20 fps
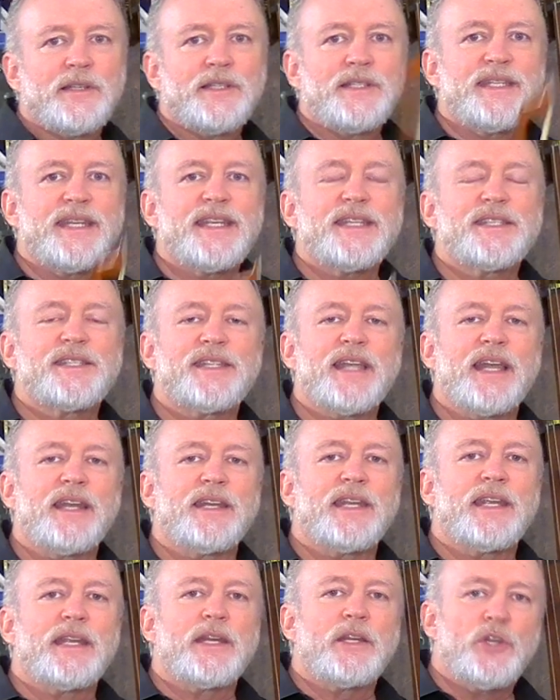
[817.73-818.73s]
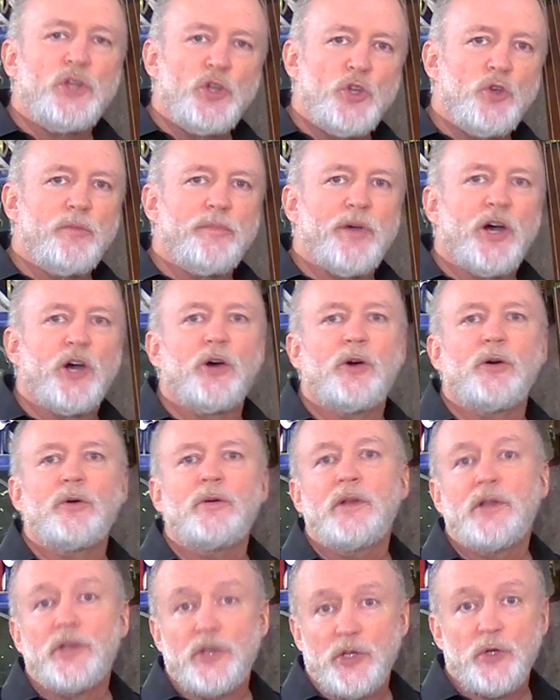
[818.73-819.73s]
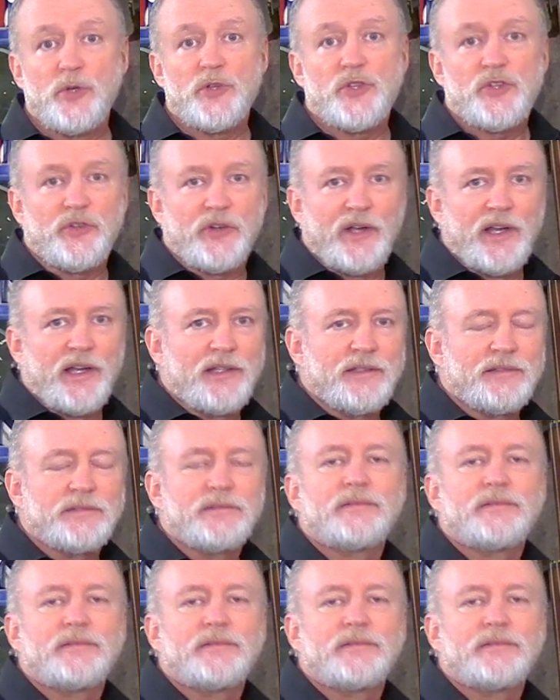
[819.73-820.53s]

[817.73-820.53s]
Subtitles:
Descending new bow, new string.